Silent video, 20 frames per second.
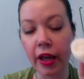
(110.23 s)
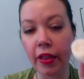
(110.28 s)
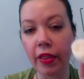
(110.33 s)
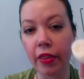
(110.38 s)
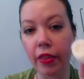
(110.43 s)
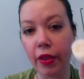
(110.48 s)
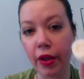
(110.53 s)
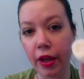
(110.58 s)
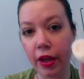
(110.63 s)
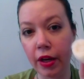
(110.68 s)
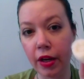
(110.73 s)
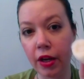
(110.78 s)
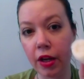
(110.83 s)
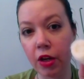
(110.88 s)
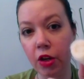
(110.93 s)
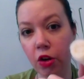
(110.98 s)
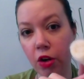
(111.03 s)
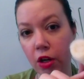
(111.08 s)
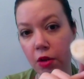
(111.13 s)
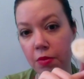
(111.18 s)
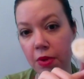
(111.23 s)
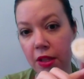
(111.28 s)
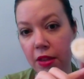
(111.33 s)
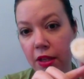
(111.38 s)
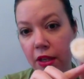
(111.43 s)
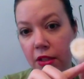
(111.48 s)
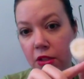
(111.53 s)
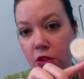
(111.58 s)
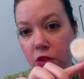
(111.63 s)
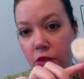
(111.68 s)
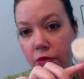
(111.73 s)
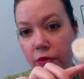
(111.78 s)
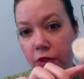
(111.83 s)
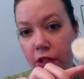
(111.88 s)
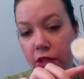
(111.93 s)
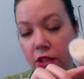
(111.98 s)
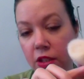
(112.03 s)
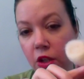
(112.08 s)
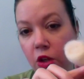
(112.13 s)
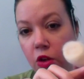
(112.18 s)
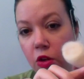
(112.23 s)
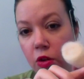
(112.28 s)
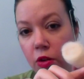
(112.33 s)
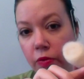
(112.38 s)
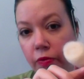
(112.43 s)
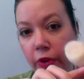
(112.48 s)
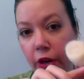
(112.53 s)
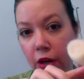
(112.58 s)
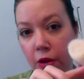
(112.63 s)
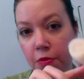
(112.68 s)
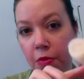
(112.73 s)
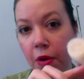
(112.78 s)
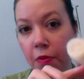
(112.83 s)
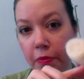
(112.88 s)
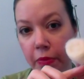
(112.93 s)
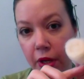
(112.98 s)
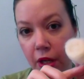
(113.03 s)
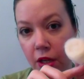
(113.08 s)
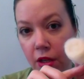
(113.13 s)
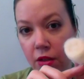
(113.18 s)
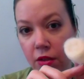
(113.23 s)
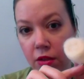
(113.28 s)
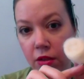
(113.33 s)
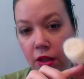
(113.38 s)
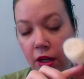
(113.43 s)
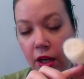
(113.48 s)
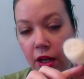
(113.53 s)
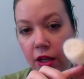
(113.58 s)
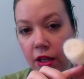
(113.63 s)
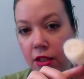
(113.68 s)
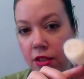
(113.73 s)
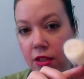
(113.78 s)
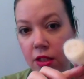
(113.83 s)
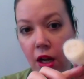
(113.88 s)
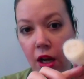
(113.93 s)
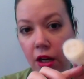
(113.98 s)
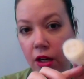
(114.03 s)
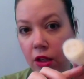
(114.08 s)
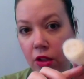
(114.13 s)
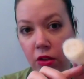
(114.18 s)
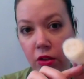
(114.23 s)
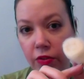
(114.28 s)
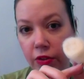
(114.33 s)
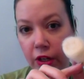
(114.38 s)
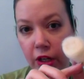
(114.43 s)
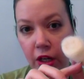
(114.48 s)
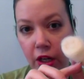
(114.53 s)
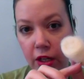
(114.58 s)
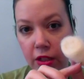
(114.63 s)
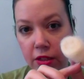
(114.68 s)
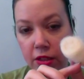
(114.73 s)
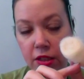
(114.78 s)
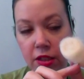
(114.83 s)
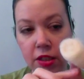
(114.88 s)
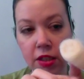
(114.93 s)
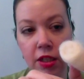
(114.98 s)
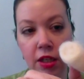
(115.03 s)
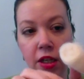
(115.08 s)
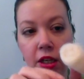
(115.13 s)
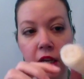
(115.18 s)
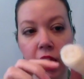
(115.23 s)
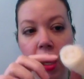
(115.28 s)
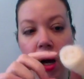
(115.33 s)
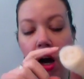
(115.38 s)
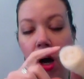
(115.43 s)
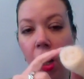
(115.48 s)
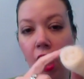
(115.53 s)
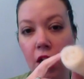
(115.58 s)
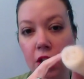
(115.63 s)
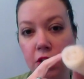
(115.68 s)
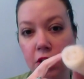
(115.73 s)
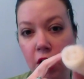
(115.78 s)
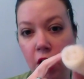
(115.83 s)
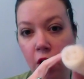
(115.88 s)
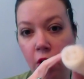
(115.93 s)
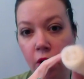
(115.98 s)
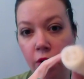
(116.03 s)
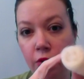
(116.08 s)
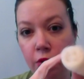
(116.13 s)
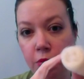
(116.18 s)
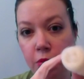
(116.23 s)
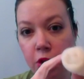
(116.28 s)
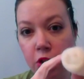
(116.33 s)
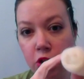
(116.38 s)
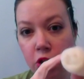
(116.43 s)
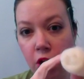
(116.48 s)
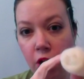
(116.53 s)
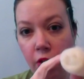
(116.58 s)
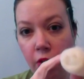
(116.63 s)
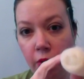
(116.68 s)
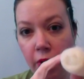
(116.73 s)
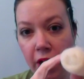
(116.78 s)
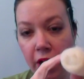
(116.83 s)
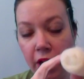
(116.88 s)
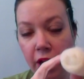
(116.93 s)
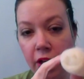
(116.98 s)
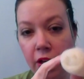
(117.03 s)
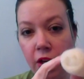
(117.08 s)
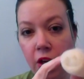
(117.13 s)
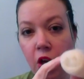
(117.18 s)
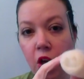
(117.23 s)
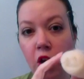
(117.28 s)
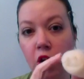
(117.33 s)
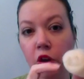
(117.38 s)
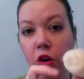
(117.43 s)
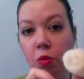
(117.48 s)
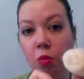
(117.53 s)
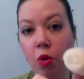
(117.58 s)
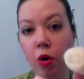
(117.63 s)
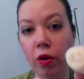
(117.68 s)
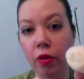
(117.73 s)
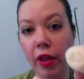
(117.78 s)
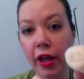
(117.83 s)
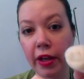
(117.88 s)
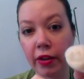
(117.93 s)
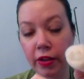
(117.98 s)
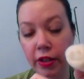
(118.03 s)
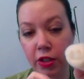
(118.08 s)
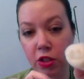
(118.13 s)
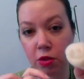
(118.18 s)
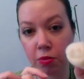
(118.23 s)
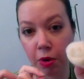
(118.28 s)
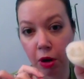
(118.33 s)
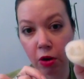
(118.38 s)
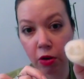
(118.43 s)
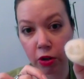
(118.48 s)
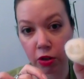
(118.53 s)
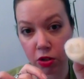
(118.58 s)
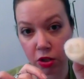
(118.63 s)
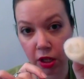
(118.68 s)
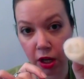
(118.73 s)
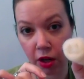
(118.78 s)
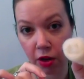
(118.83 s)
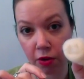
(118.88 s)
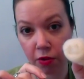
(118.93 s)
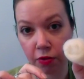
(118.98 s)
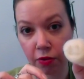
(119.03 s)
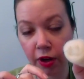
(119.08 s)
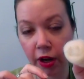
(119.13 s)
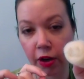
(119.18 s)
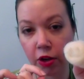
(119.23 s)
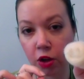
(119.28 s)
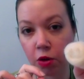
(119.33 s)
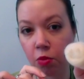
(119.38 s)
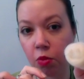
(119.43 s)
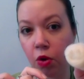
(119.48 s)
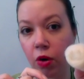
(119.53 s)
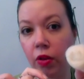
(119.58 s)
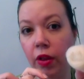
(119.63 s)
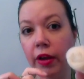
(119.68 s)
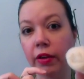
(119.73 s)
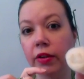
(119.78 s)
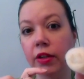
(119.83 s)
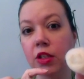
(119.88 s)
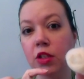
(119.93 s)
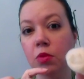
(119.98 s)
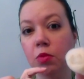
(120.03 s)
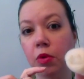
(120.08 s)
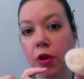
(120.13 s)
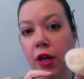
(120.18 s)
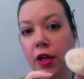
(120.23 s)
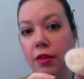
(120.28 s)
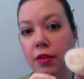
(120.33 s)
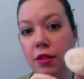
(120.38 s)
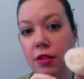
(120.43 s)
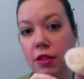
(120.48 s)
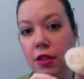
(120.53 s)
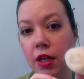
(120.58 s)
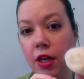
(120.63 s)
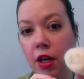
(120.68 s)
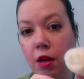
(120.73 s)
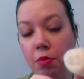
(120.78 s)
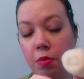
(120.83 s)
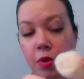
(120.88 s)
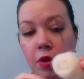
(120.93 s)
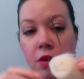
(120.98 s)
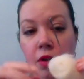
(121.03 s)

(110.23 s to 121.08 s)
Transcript: Then you're going to make that surface very bumpy and it's not going to look very nice. Also, if you push it all the way in, you're more likely to poke yourself and you're more likely to break the tip.